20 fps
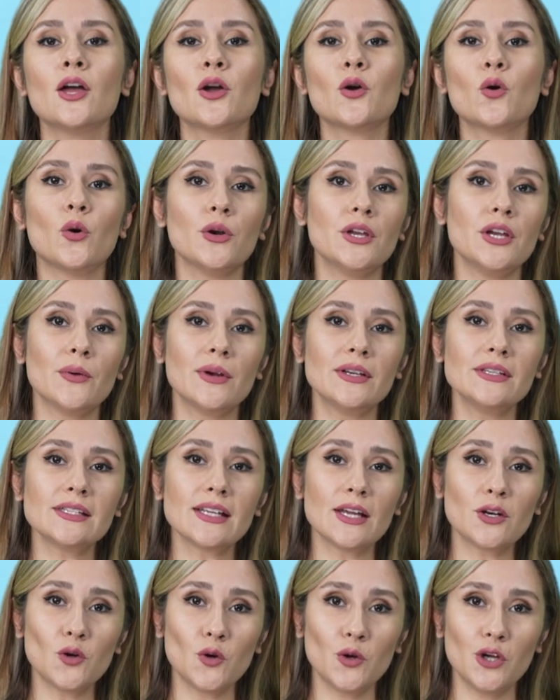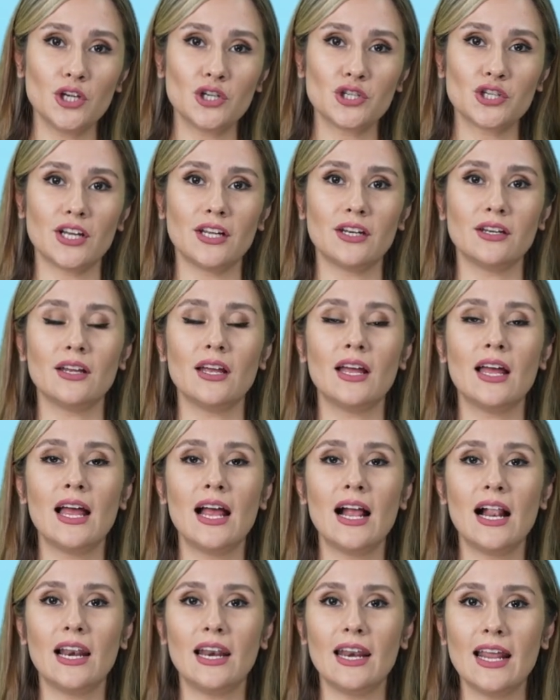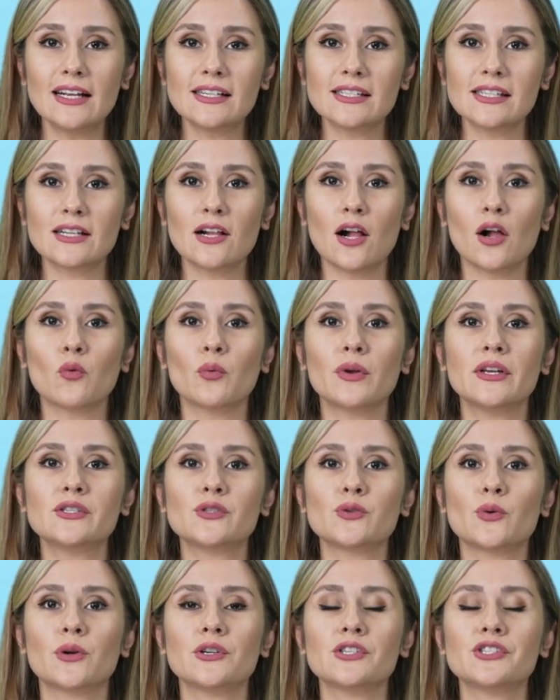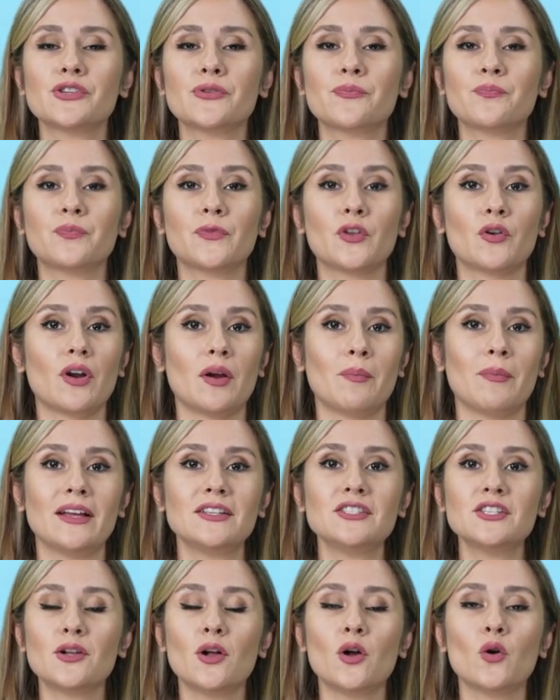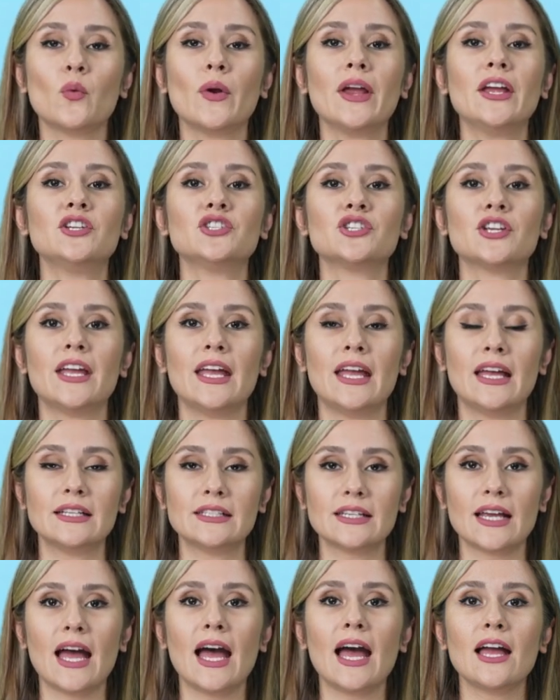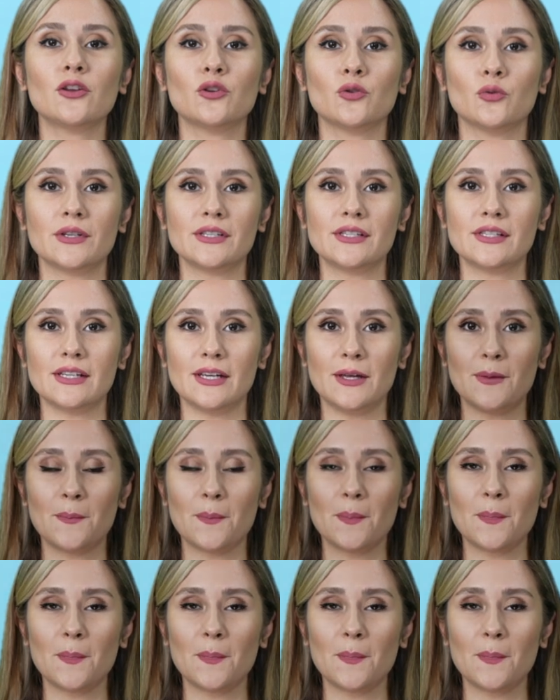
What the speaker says: coherence and cohesion, lexical resource, grammatical range, and accuracy.